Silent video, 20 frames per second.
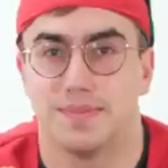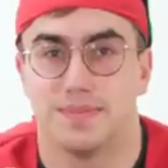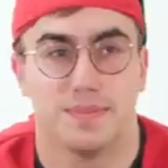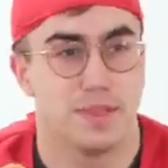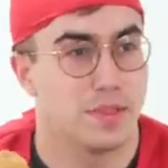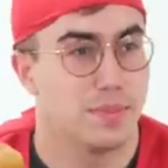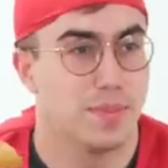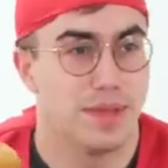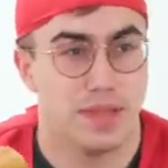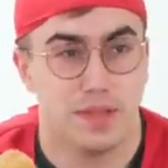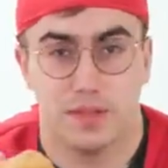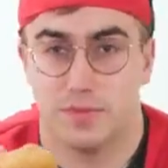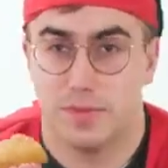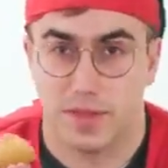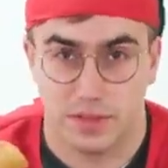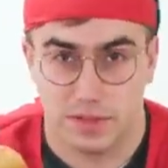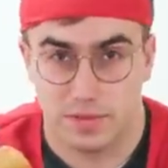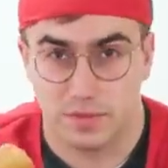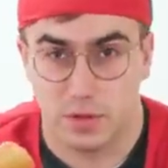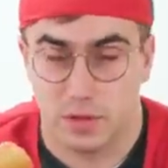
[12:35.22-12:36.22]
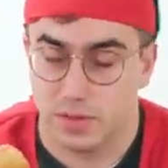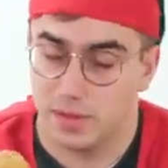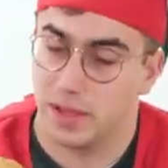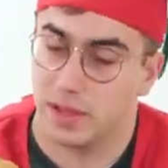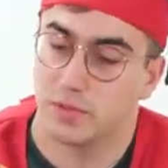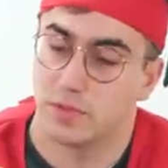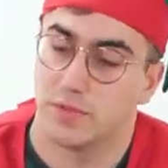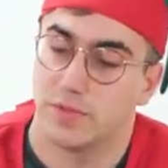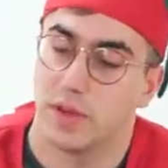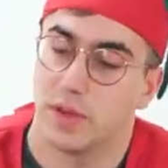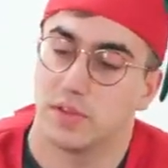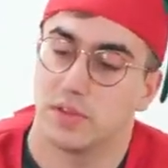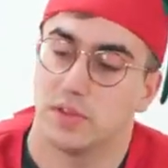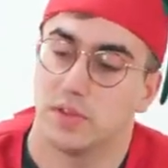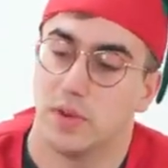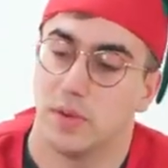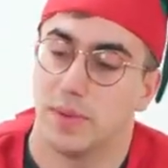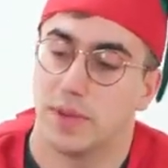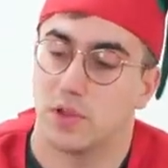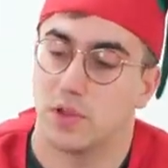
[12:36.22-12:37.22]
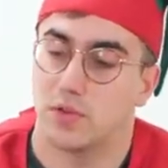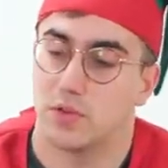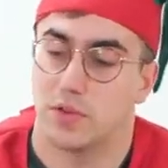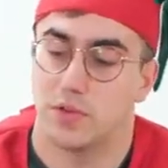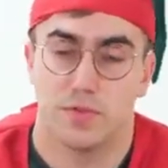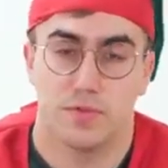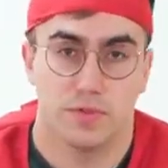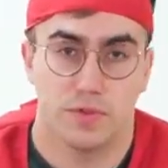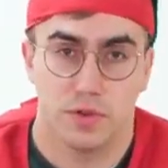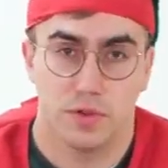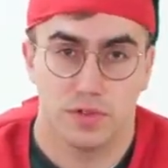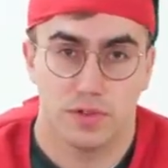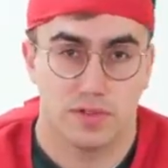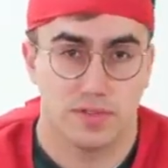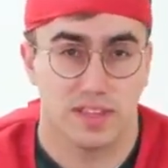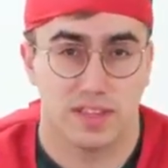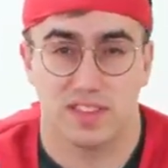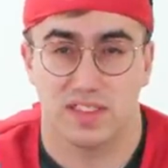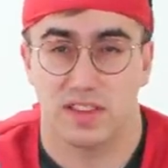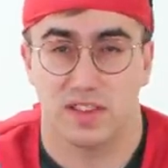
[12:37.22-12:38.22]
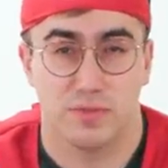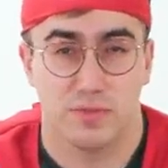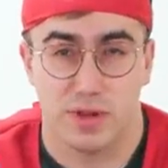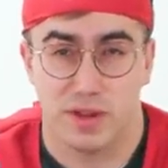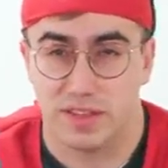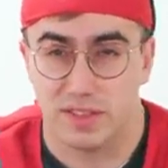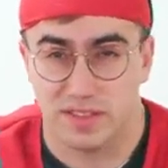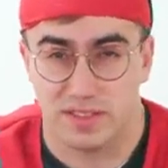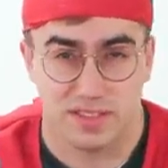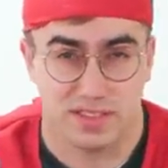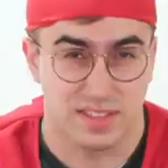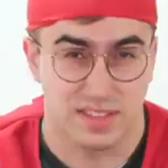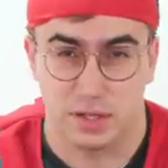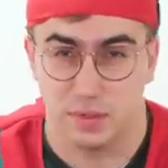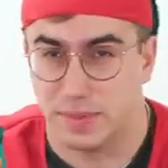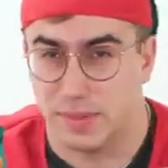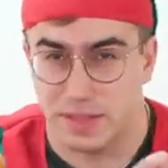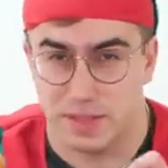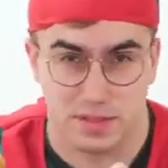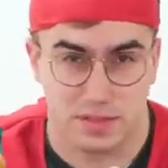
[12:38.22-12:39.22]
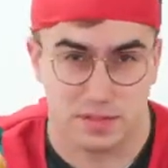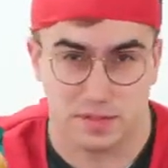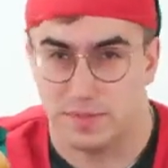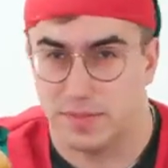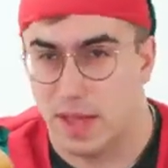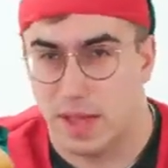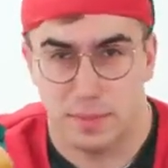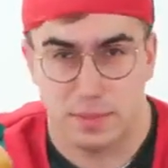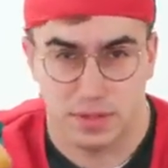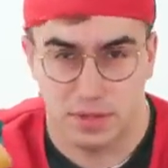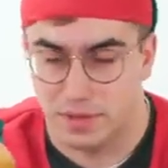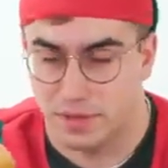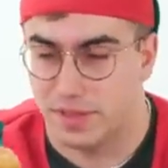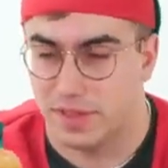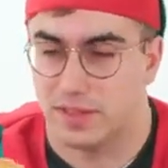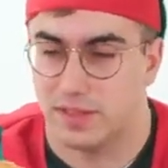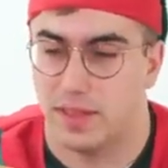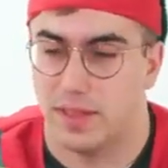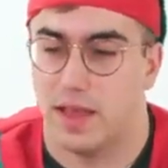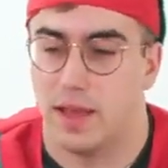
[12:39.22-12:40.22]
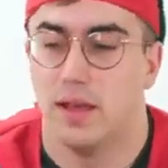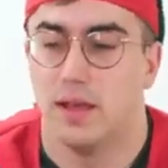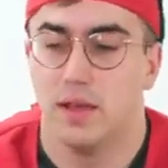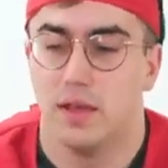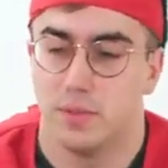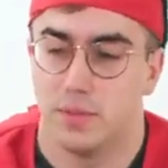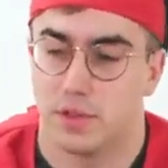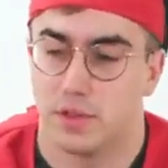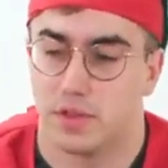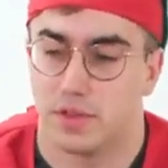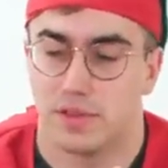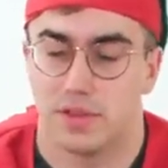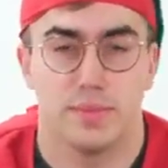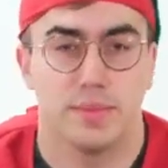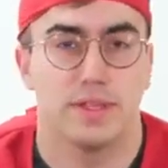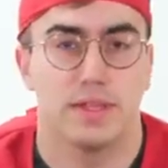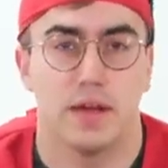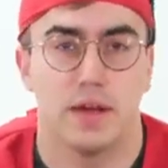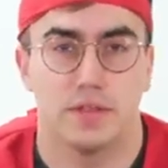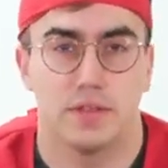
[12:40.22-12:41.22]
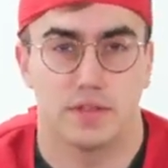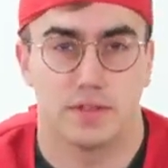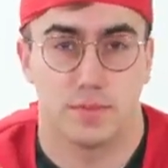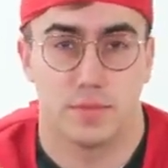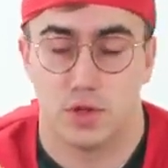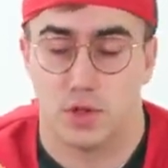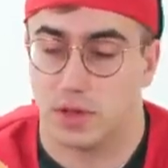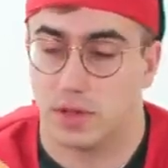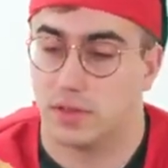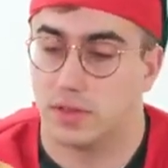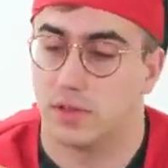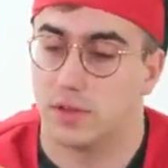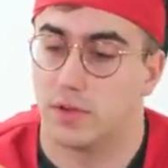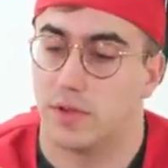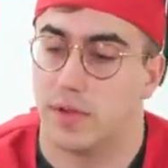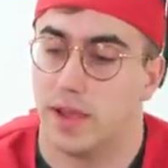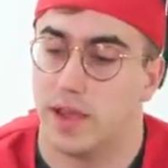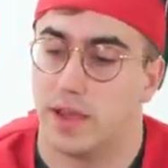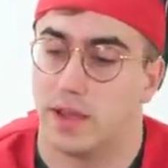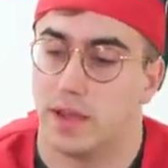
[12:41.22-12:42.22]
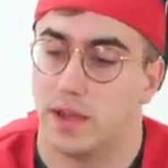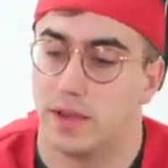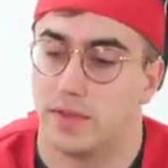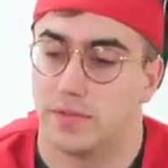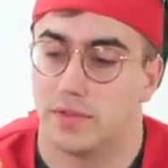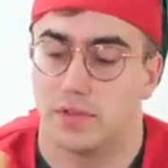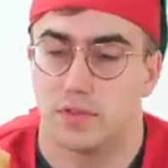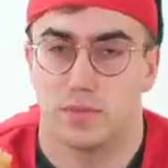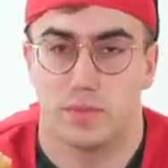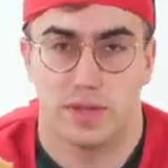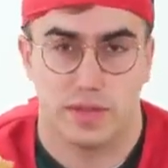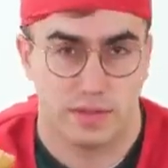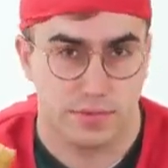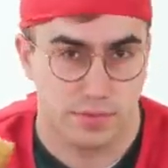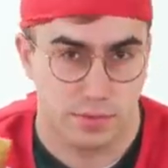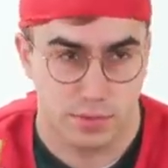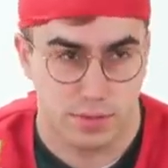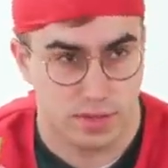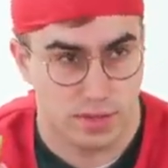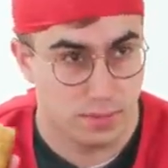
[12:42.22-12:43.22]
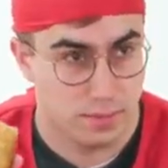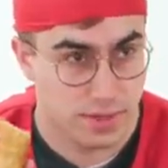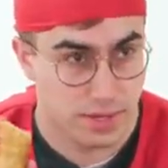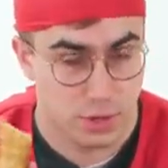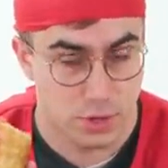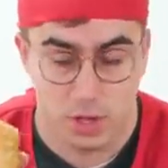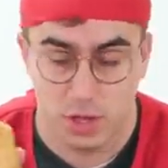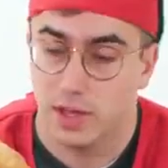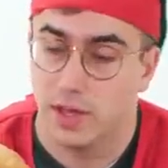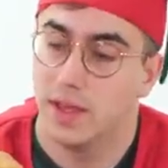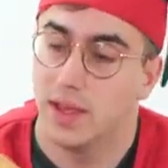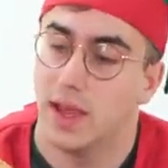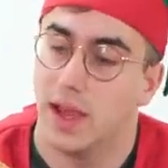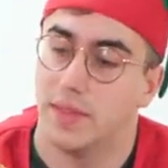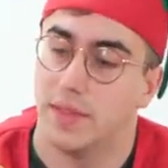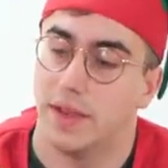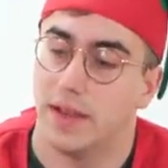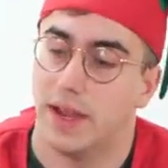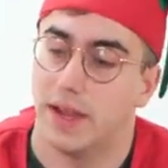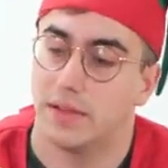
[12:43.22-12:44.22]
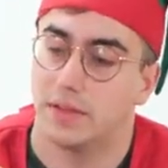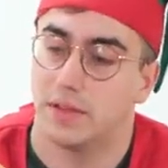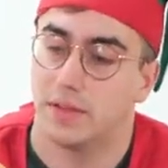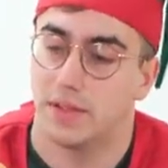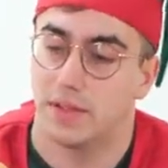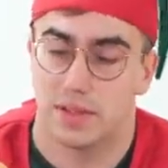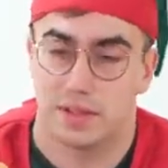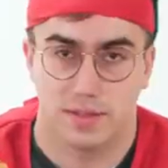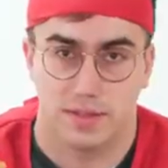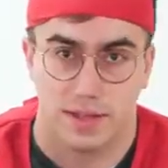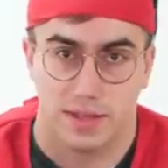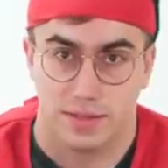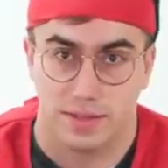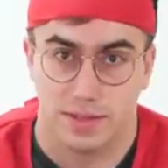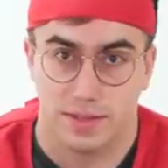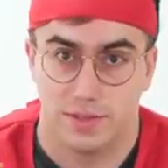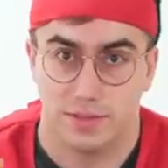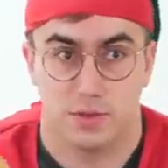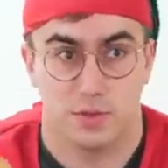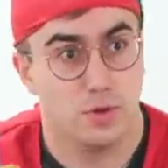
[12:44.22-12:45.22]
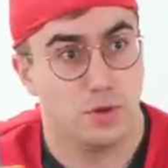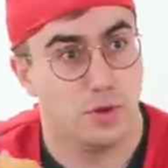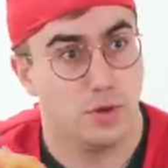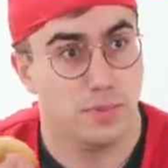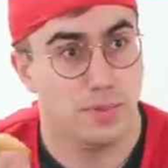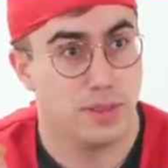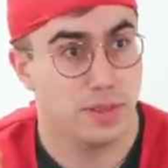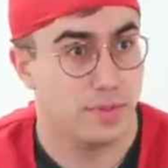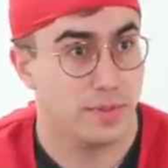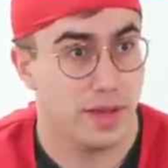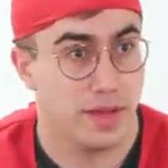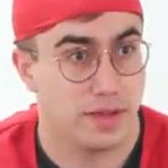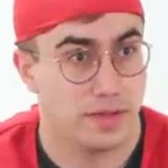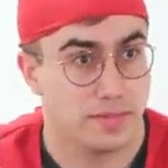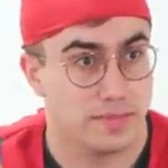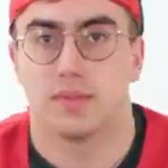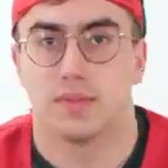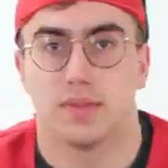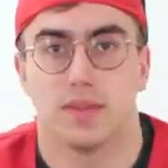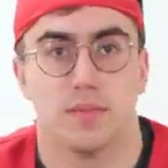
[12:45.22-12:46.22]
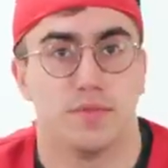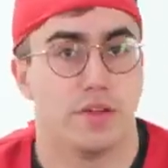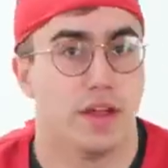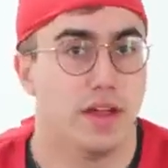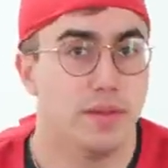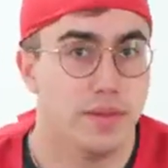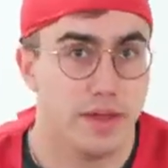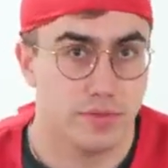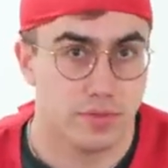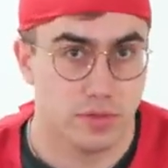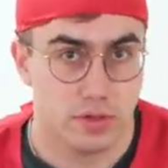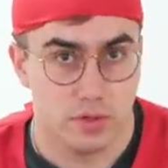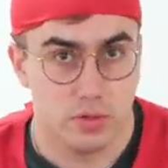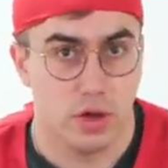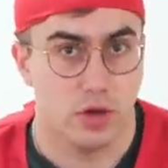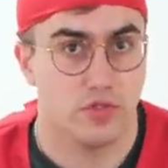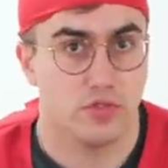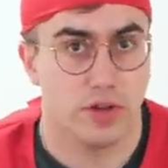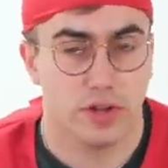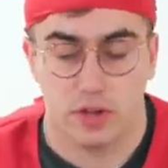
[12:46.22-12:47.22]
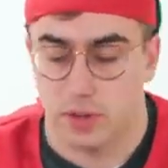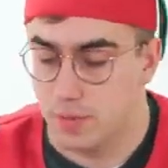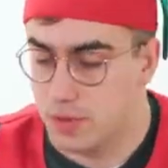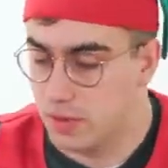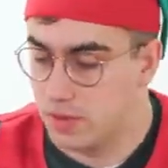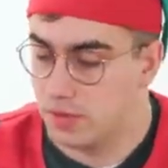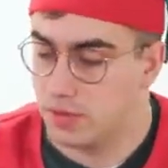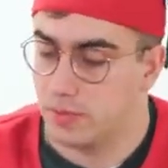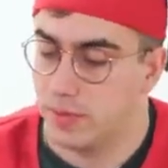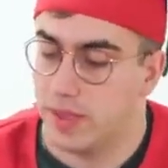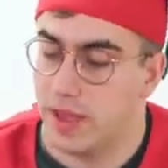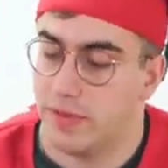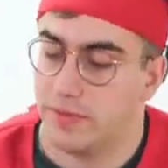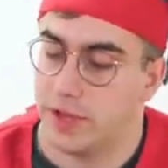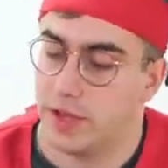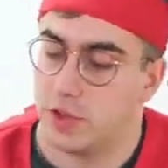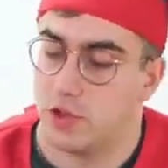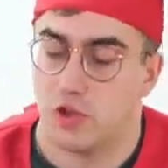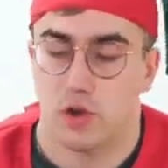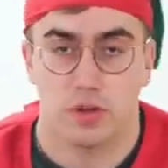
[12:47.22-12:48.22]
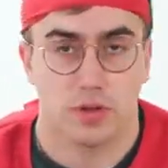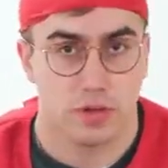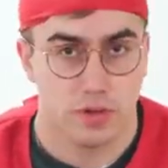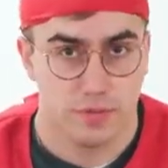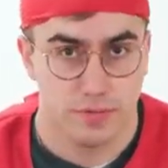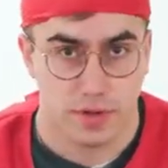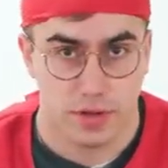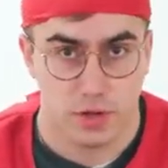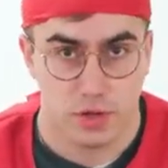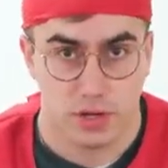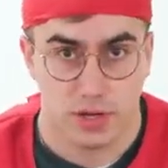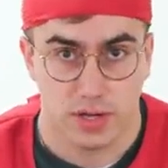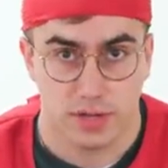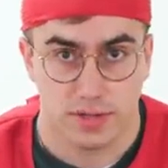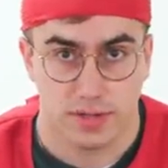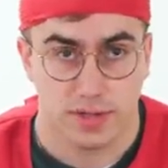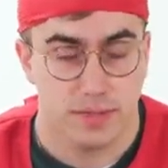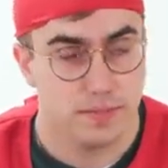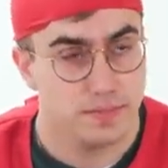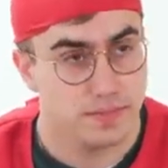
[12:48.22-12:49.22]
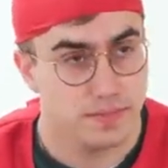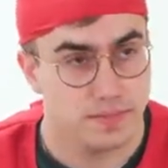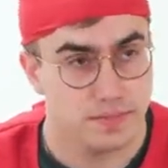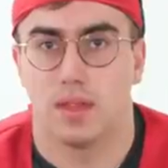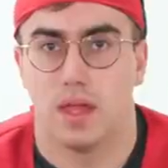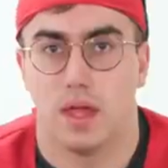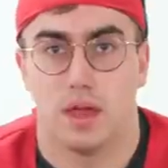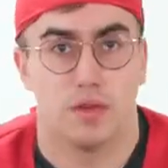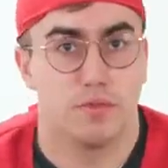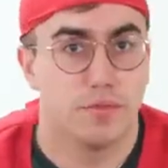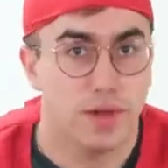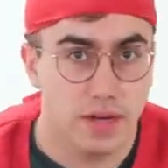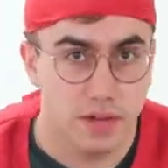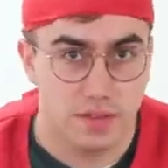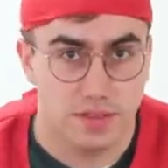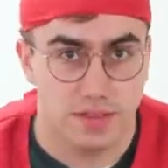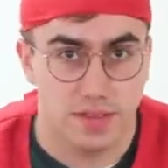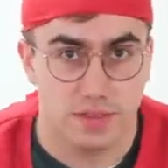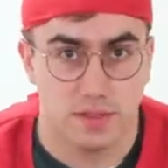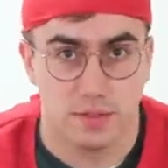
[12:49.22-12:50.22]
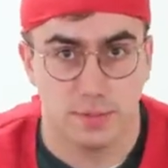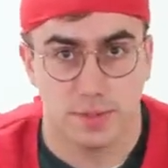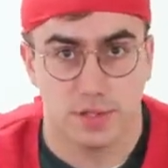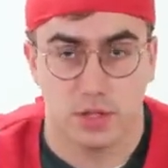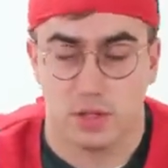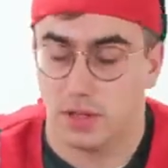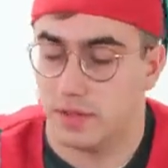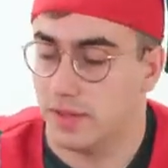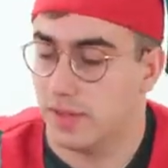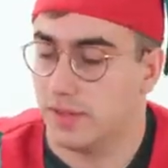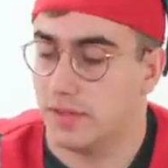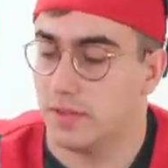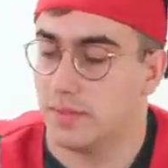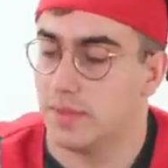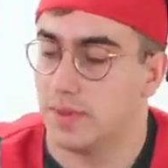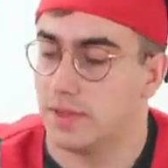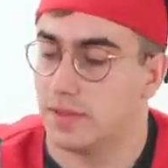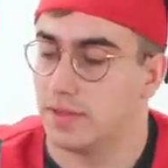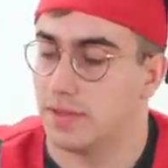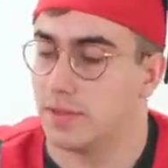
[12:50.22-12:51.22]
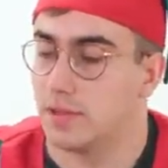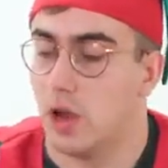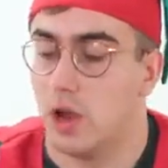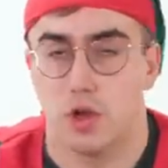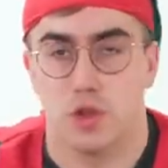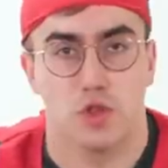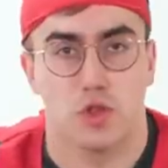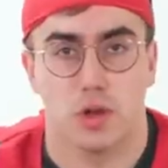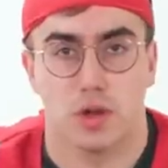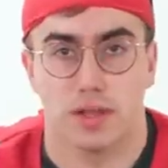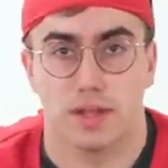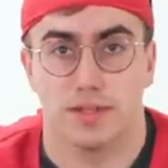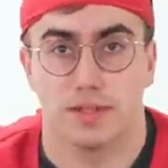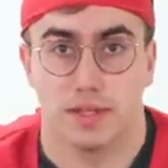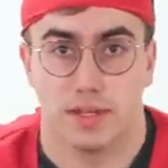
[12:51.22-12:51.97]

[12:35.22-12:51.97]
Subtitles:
Mincemeat in the festive context refers to a mixture of fruits, things like raisins, little pieces of apple and things like that, which are simmered down in some sugar to create a kind of sweet, fruity mixture, and then added to things like this, or mince pies. Then finally we have 2 hot drink options. We have a Choco Fudge Latte, and our final seasonal McDonald's item is this Hot Chocolate